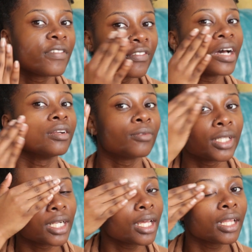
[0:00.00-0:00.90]
find
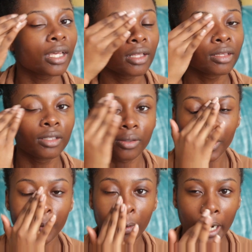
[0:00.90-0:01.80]
one that I like a little
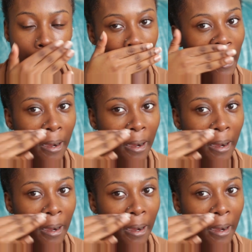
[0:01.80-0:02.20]
bit more.